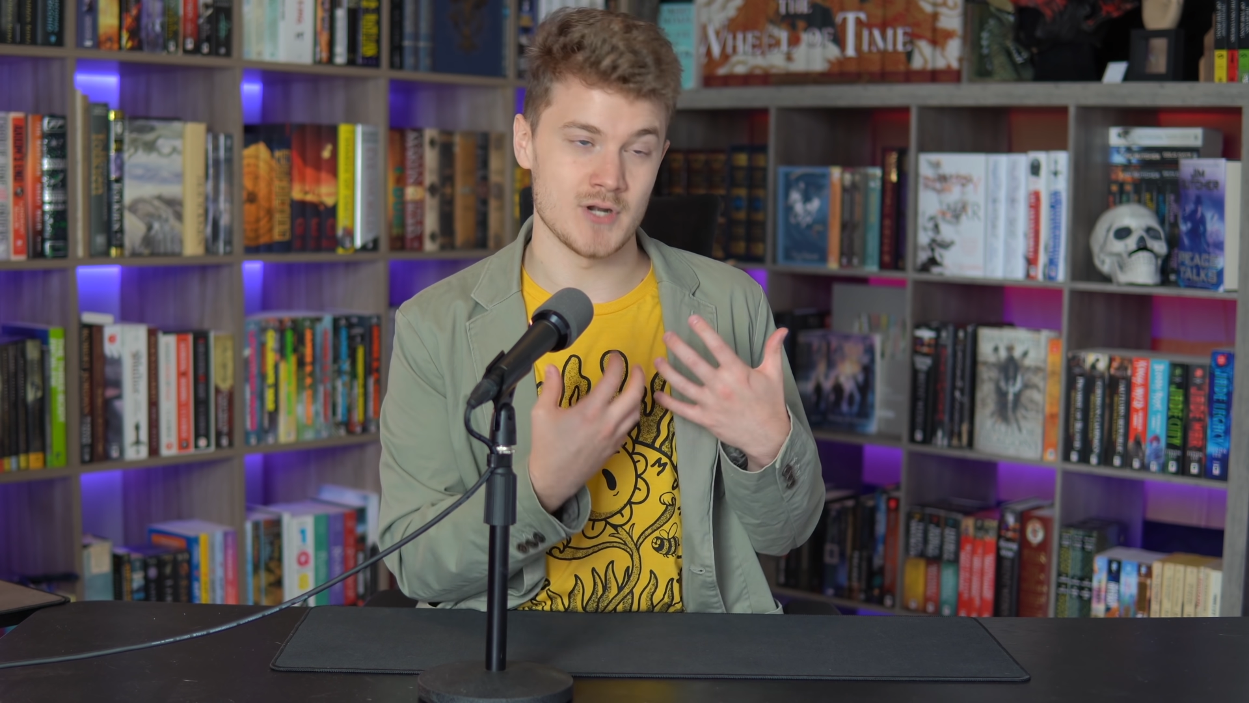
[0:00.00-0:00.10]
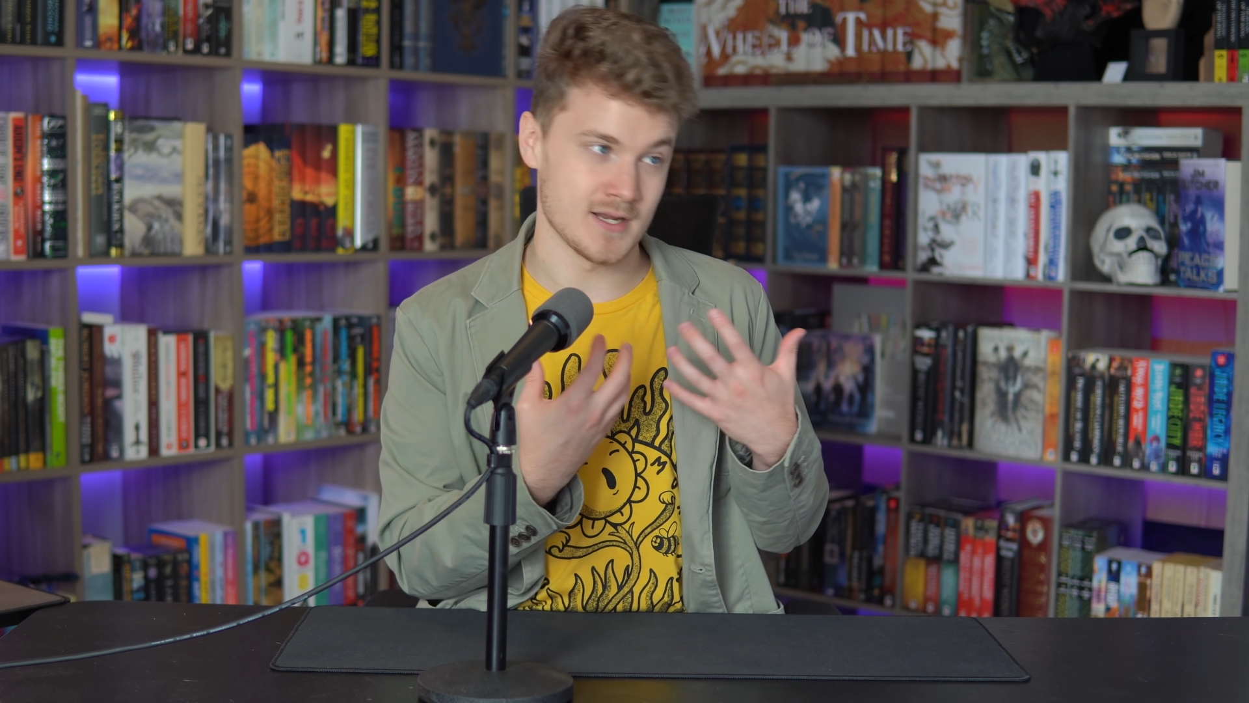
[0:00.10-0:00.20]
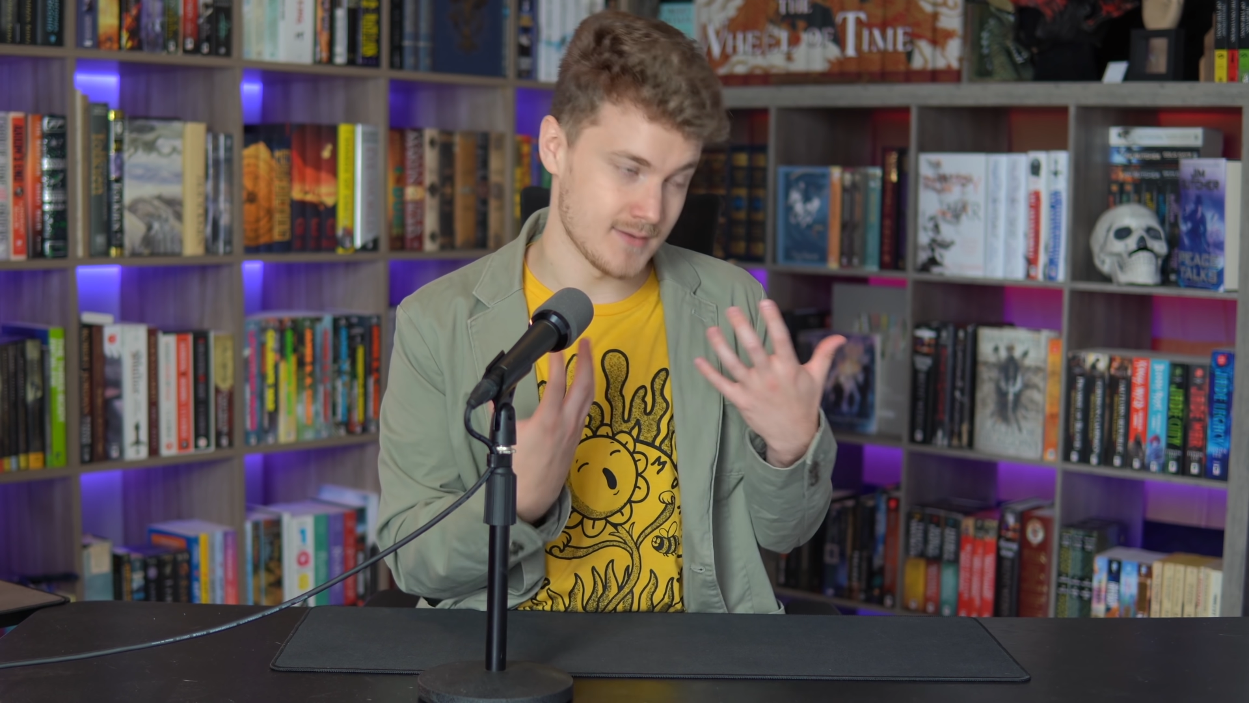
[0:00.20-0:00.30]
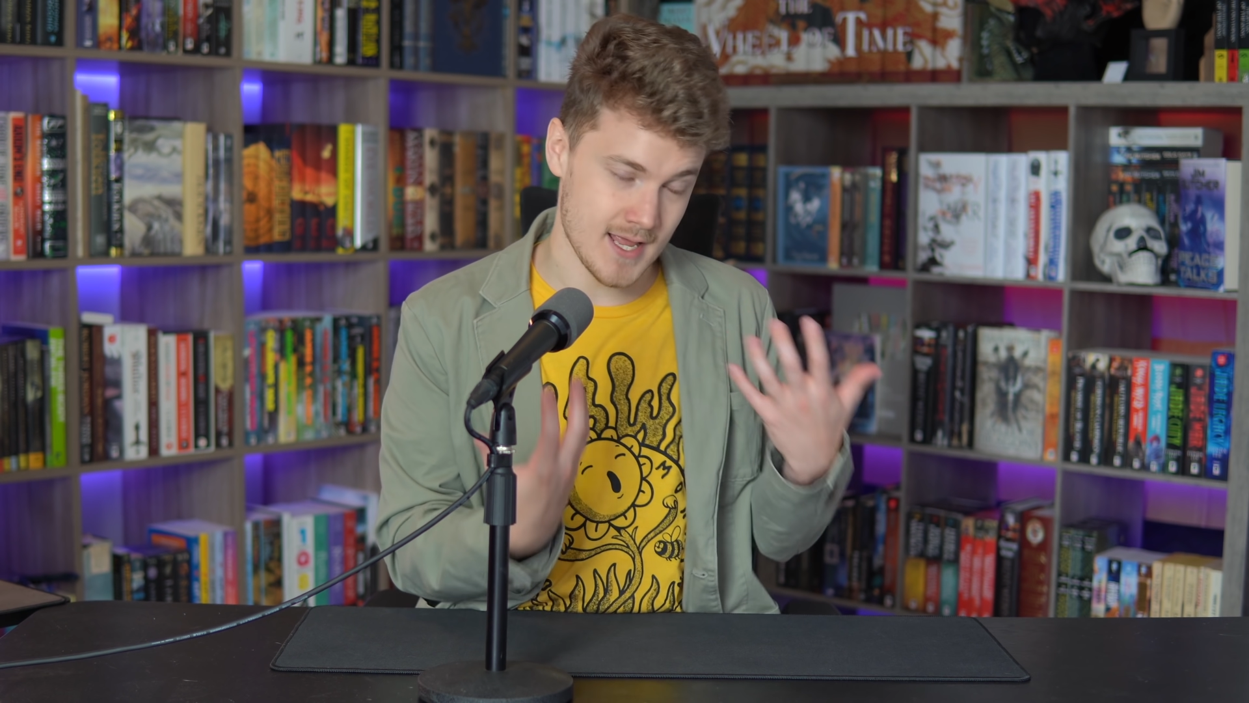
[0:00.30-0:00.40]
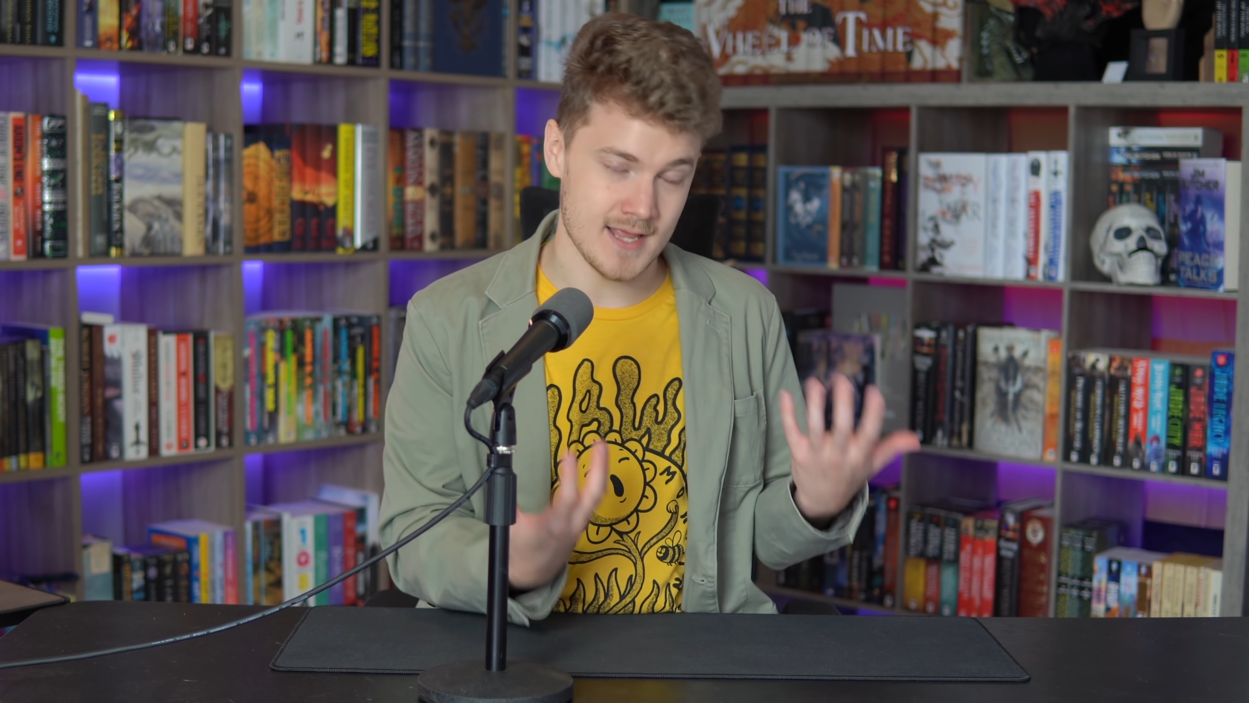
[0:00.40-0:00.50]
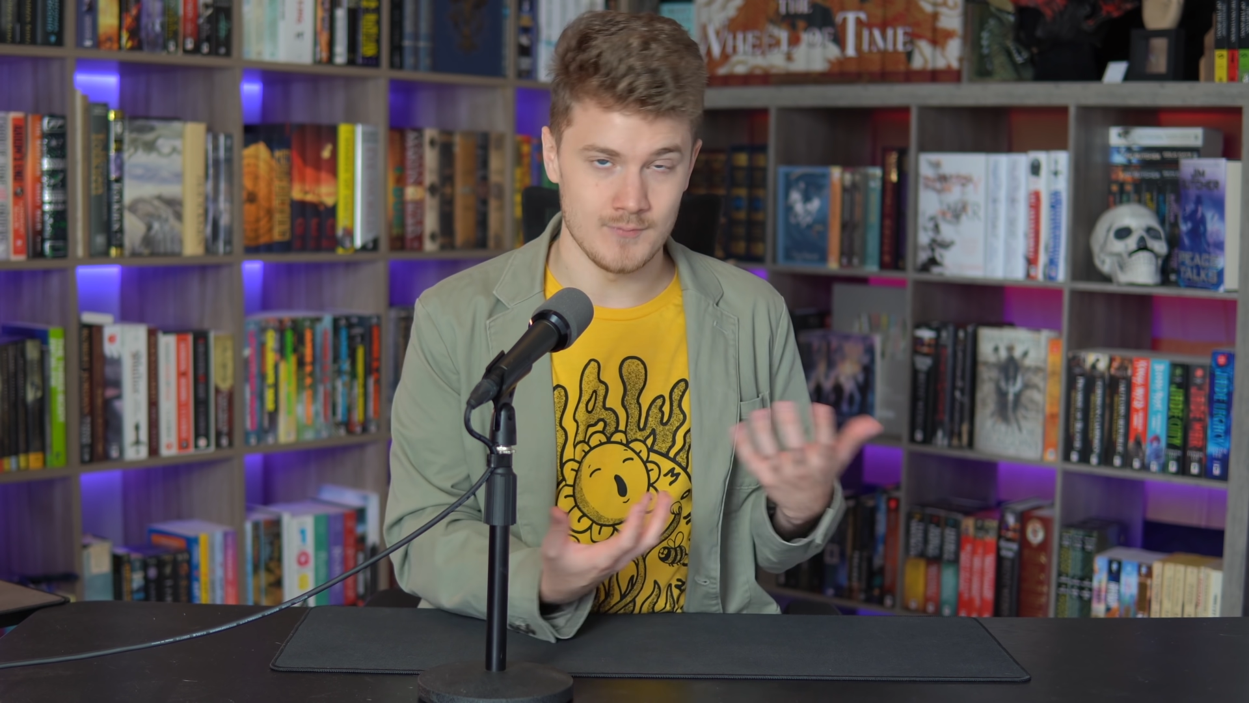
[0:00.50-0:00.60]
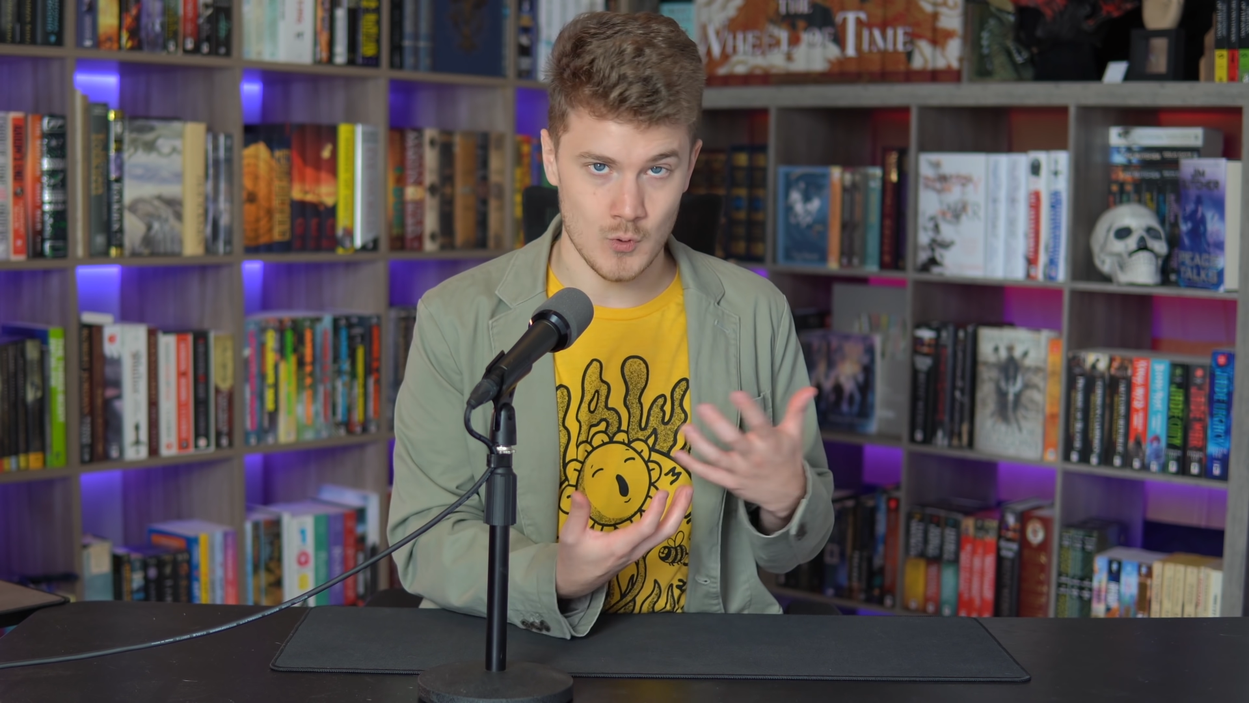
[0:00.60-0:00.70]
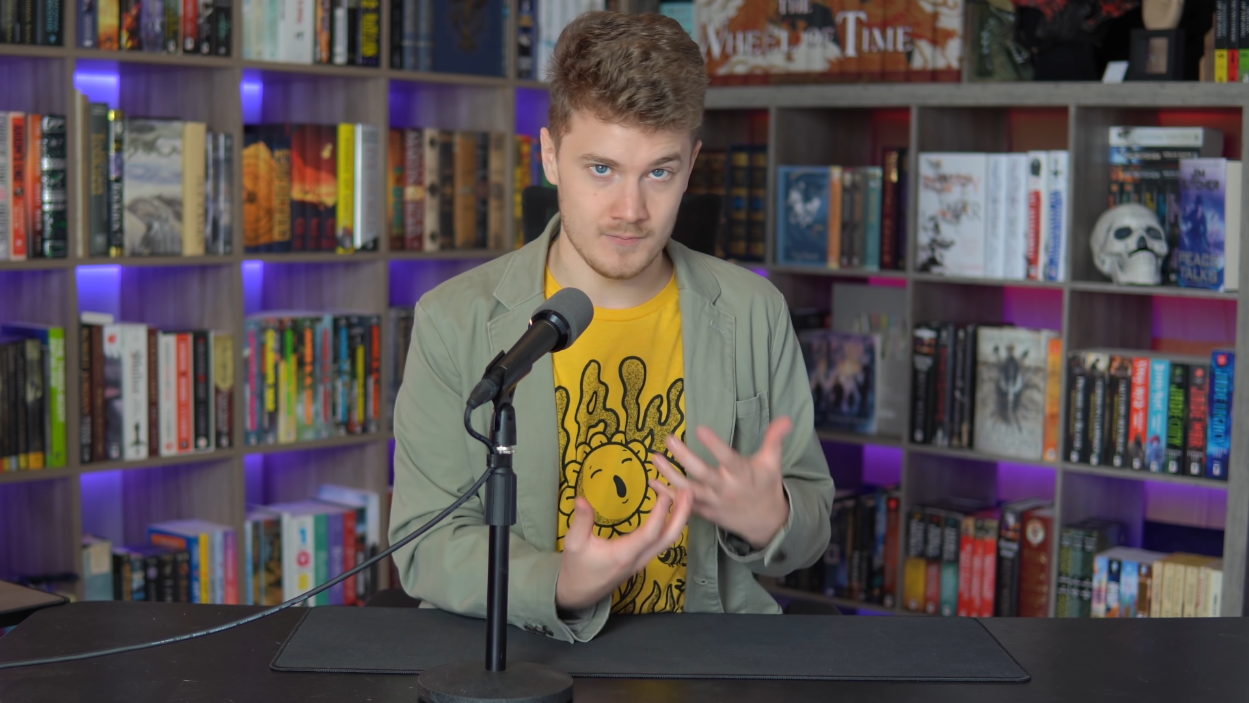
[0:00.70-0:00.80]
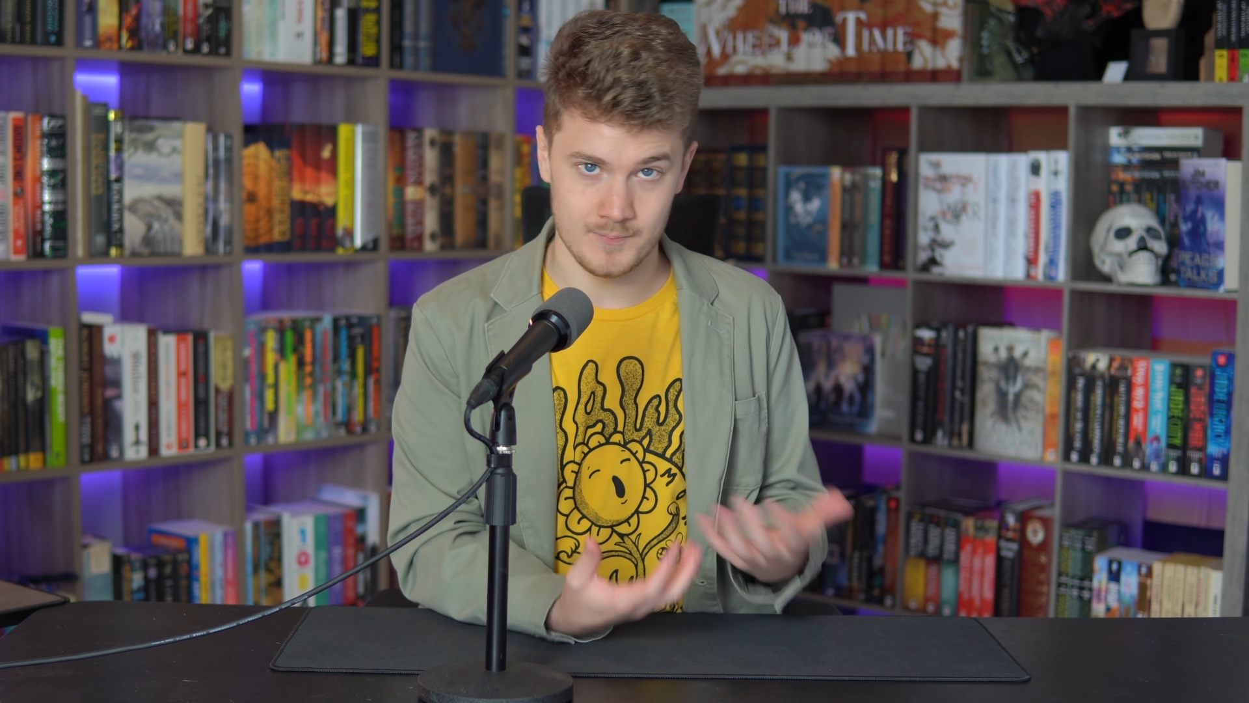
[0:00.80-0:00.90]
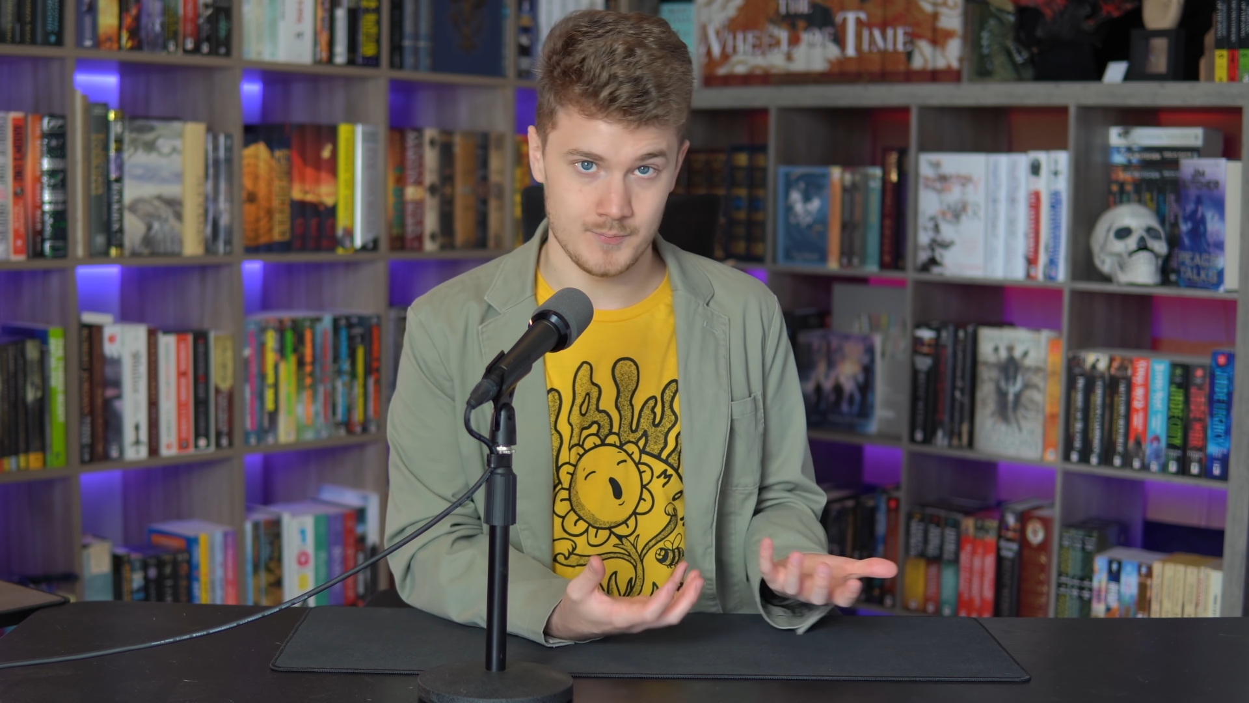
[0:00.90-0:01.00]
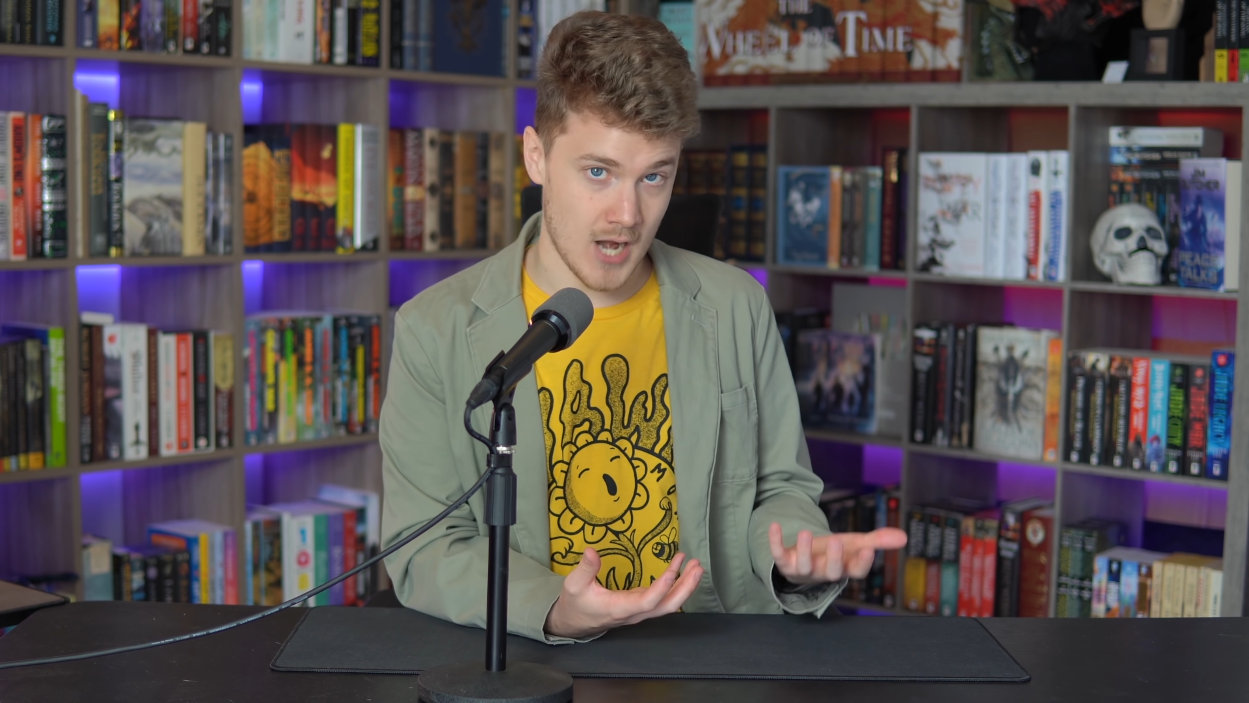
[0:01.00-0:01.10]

bring a more